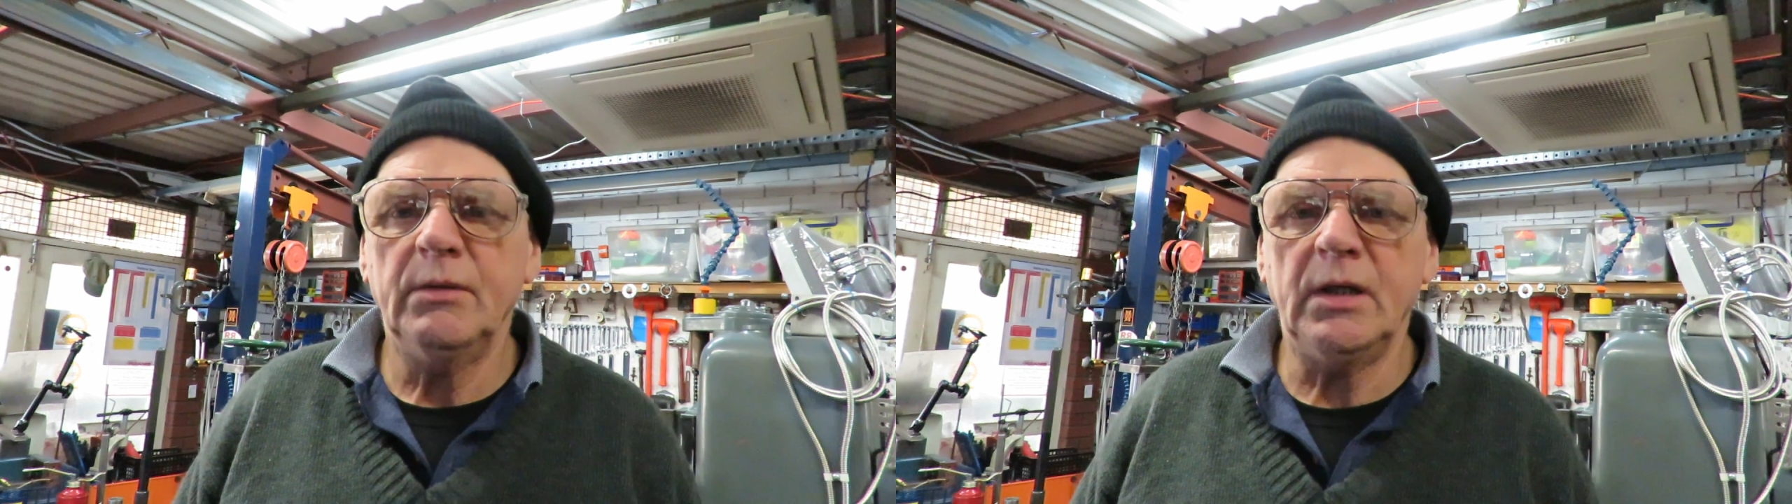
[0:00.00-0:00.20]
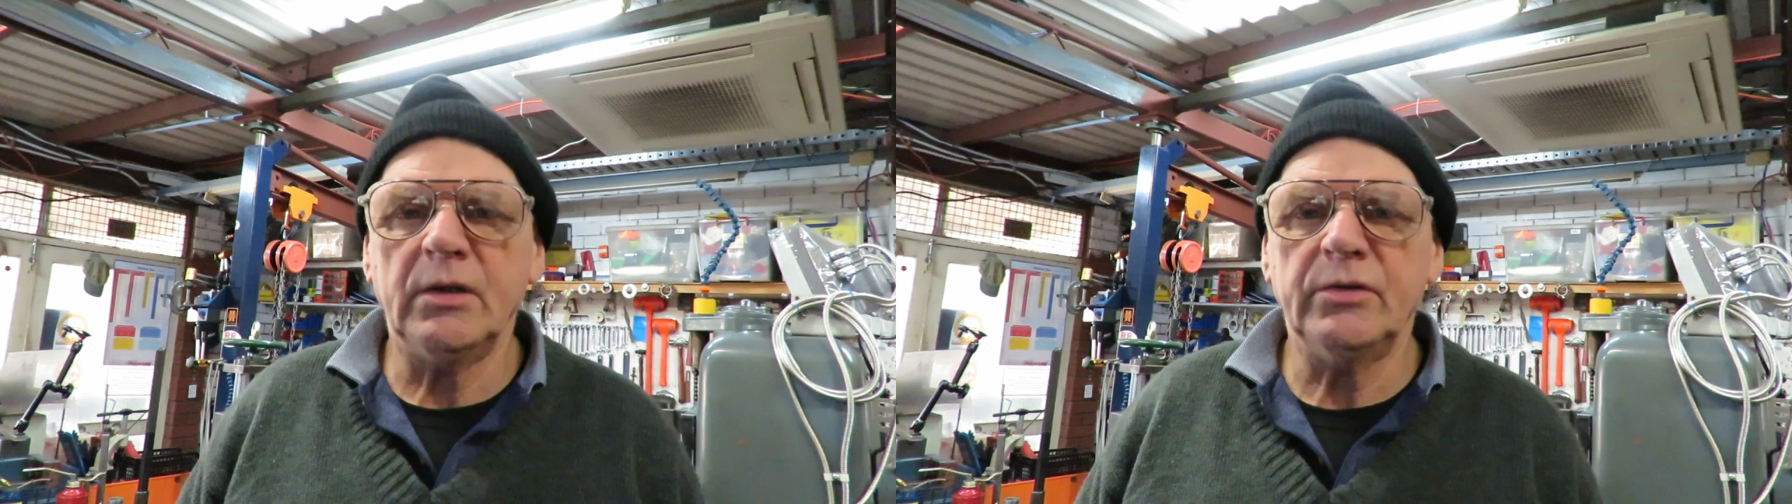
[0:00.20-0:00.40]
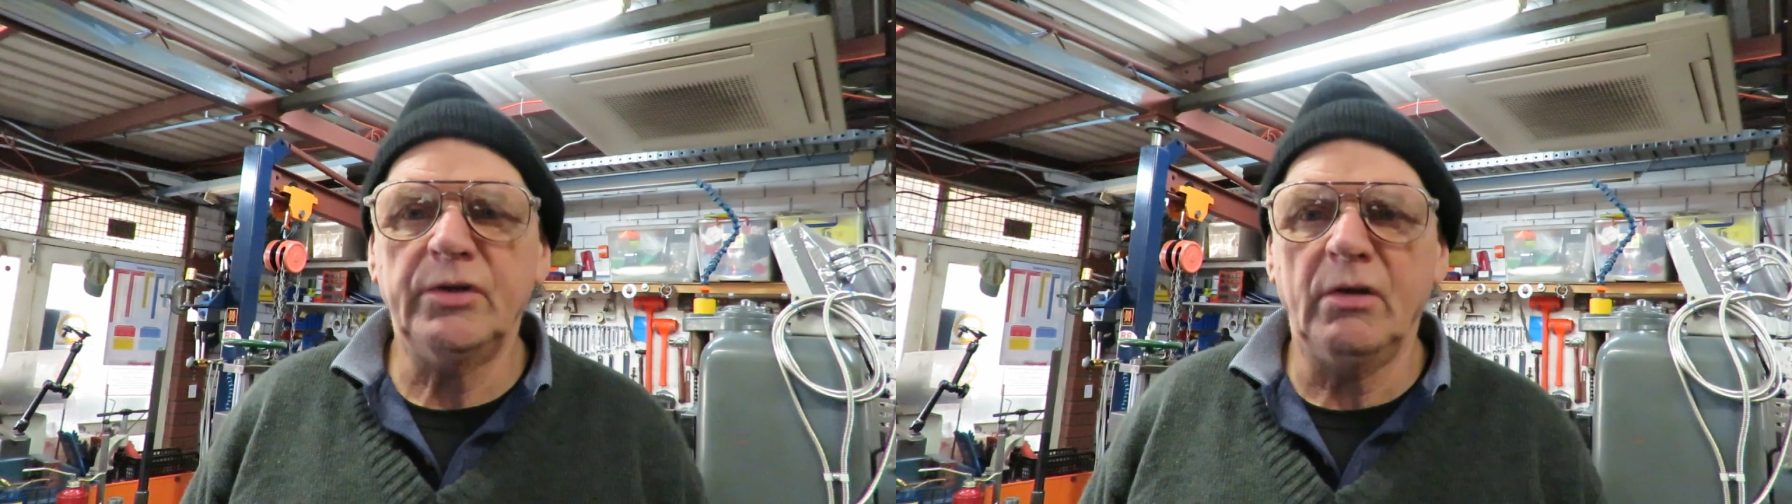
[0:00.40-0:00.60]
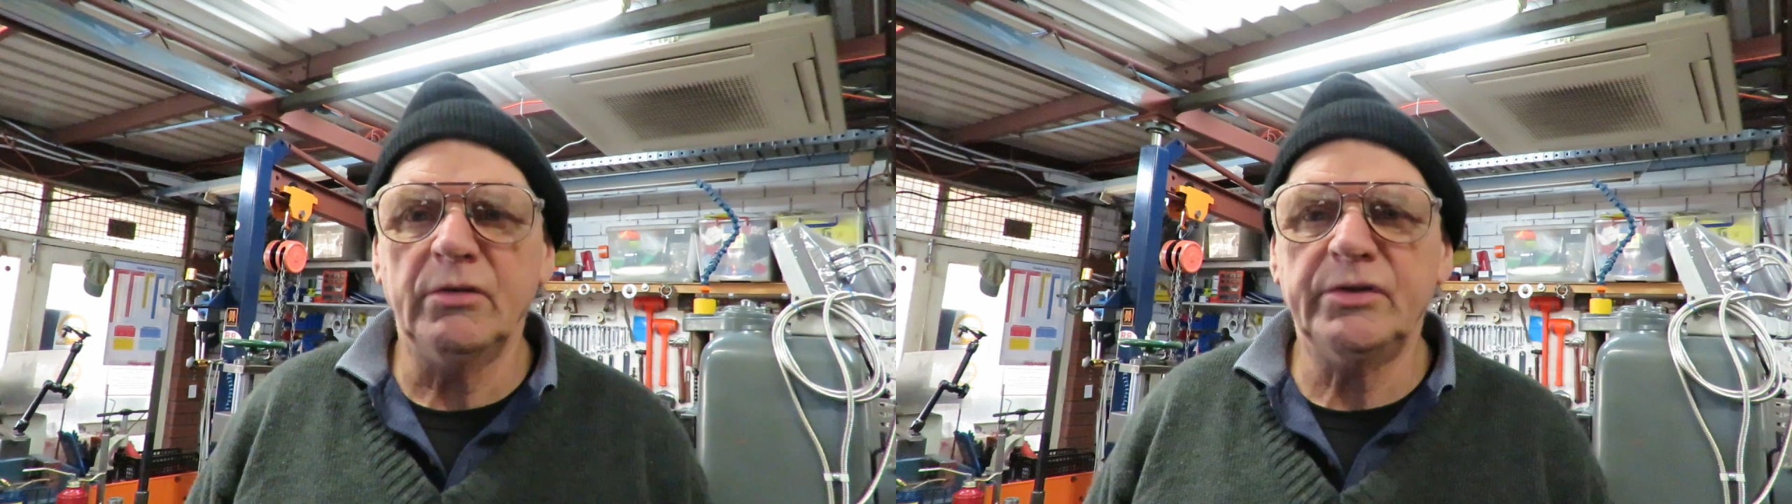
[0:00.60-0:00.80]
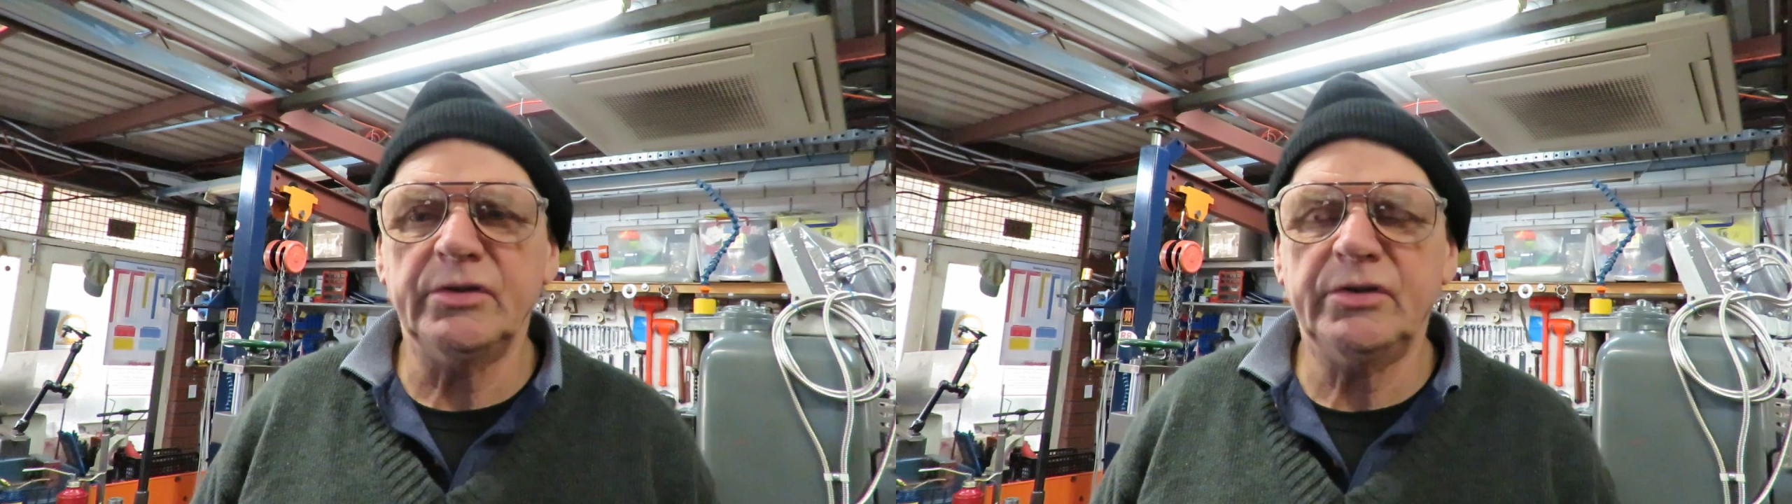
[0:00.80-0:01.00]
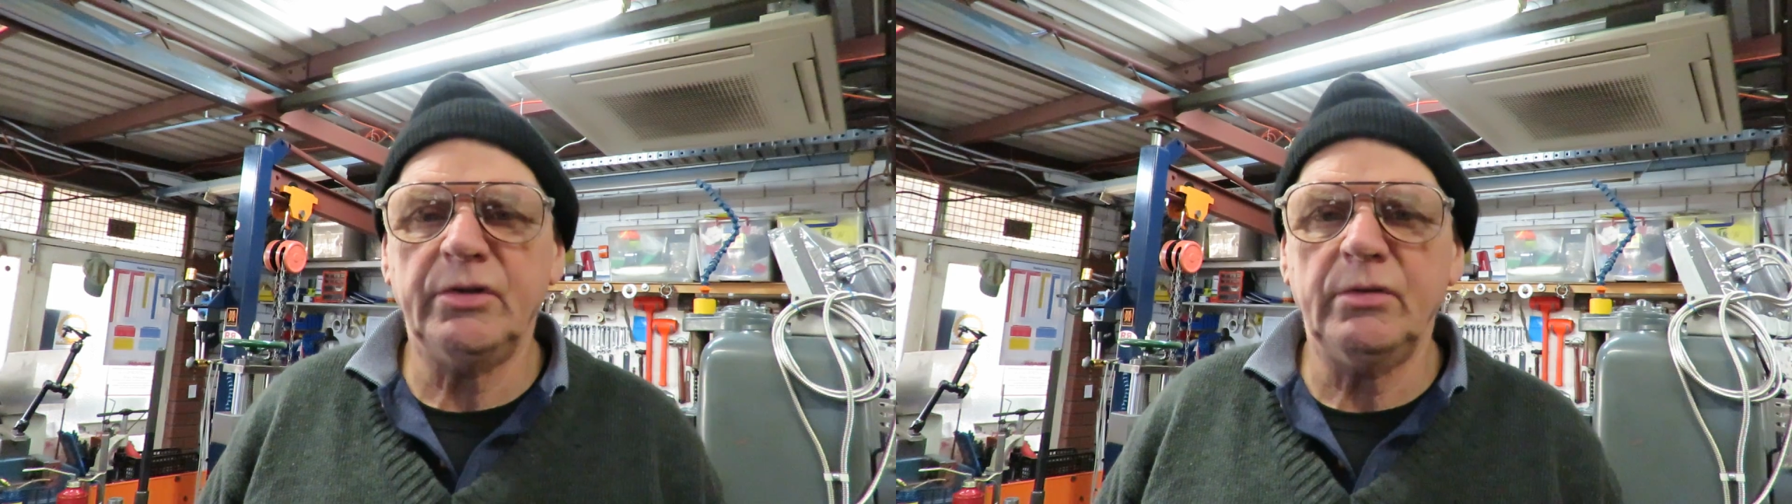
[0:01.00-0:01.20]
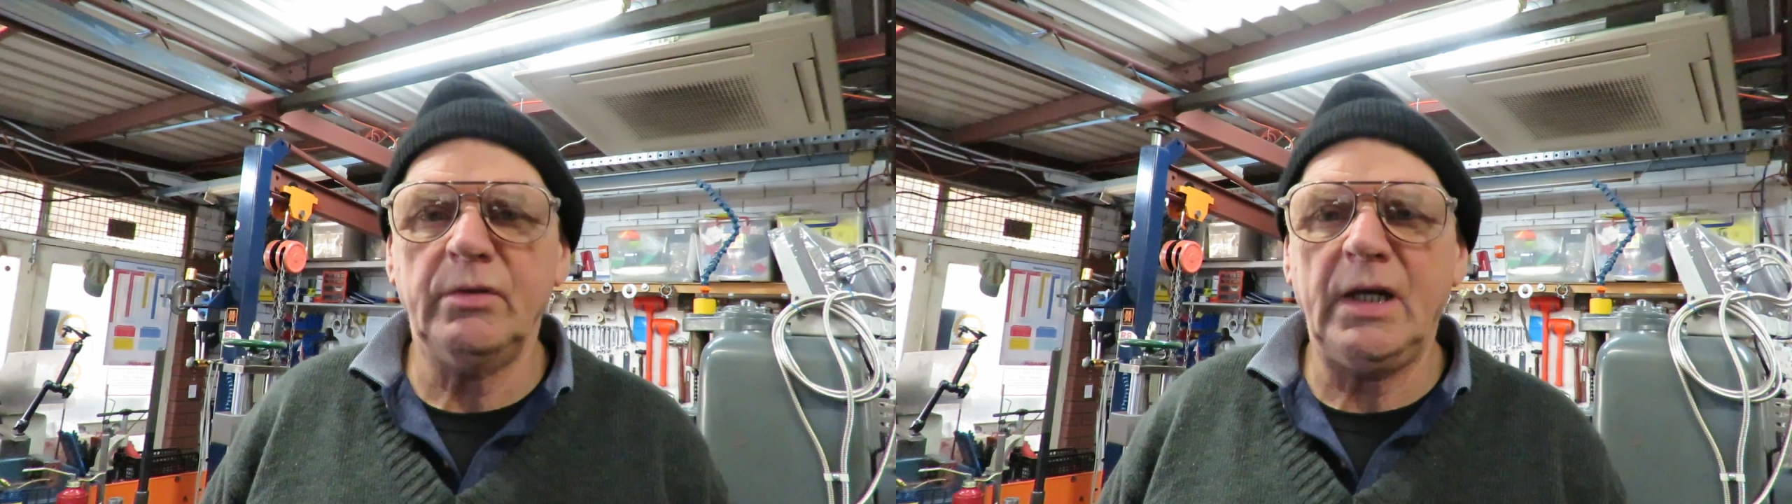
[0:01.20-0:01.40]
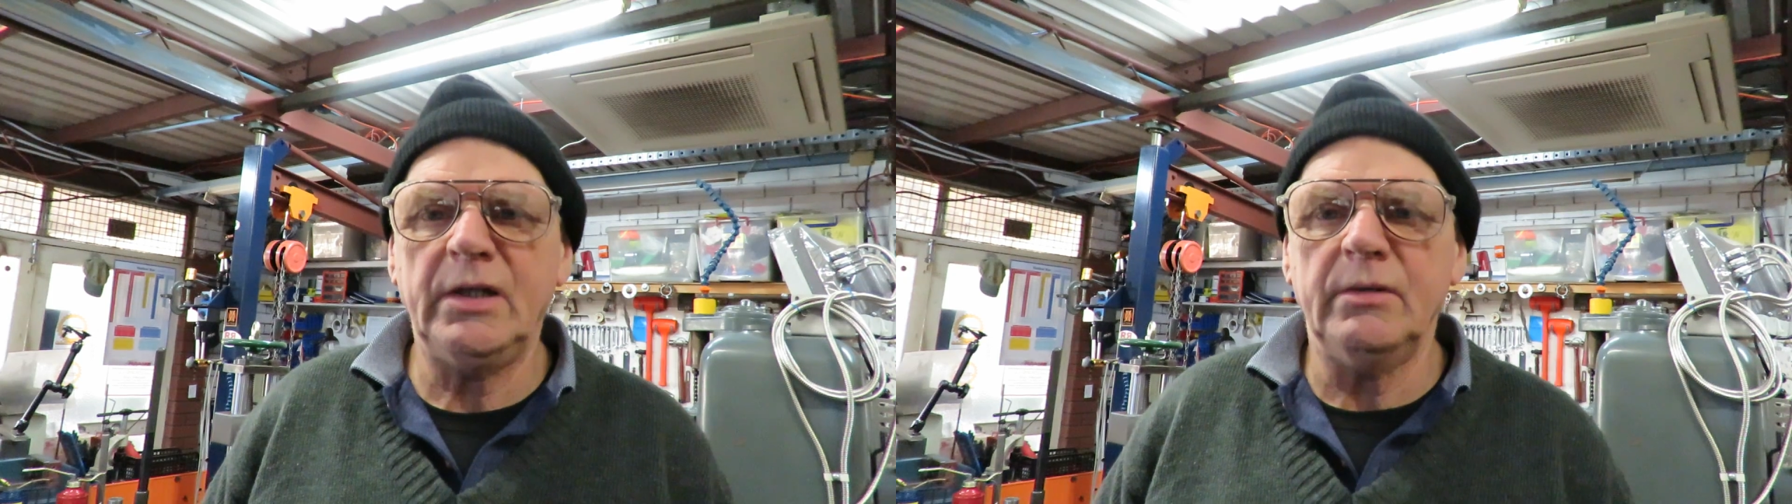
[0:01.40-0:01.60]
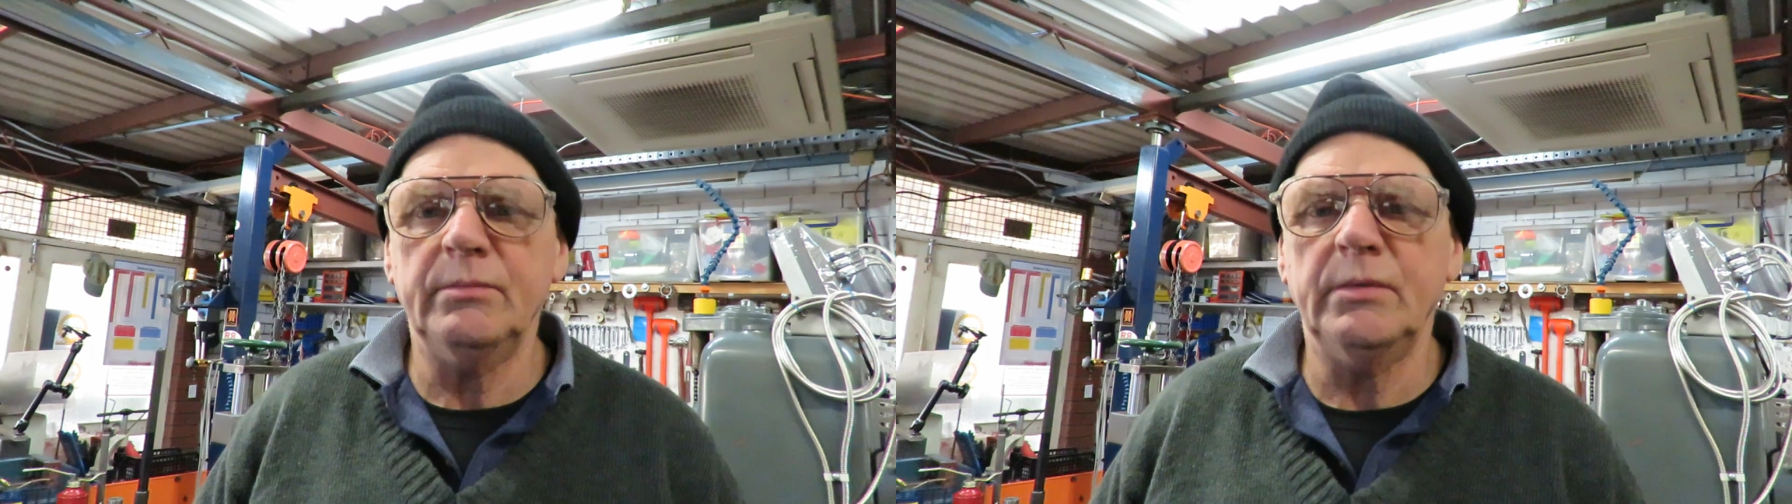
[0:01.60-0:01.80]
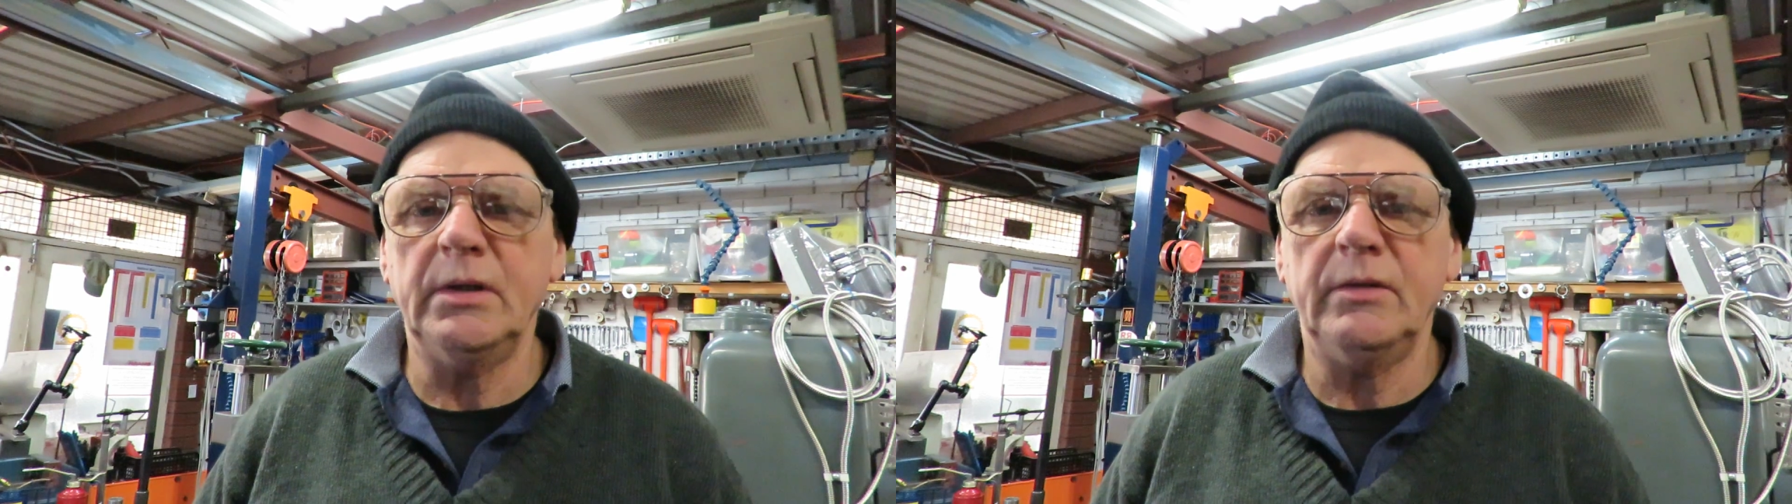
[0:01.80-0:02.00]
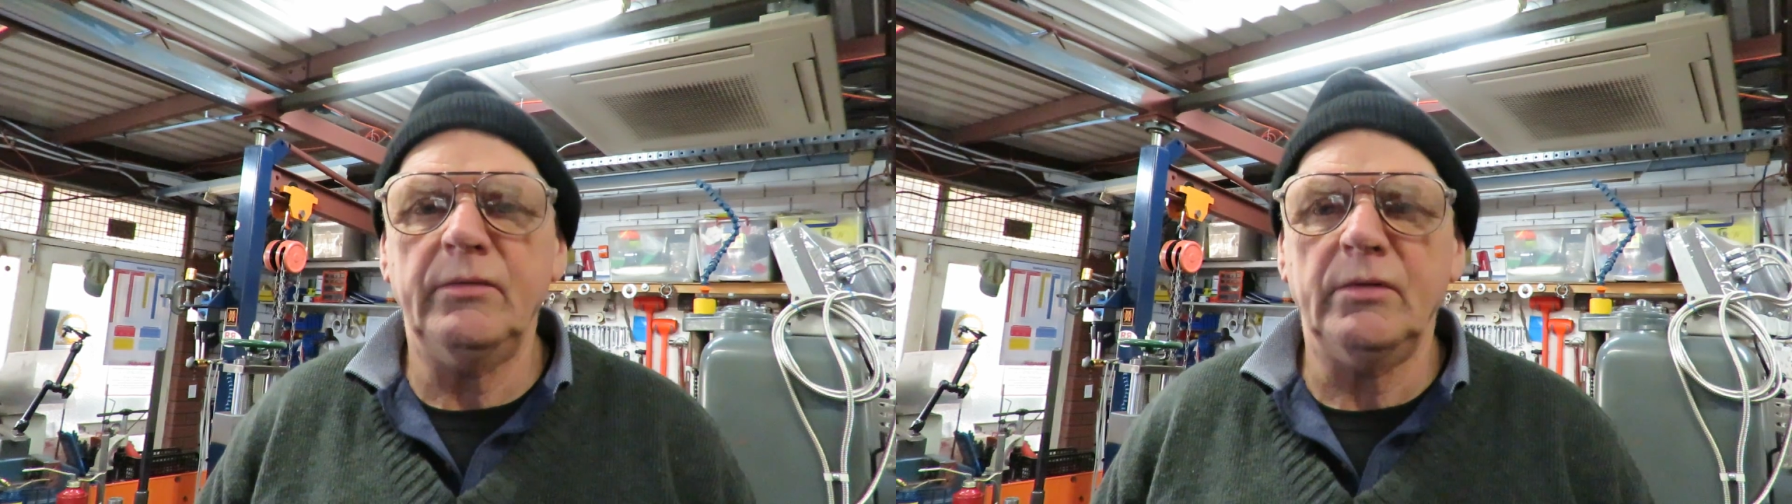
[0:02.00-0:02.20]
uh, condolences to Adam, uh,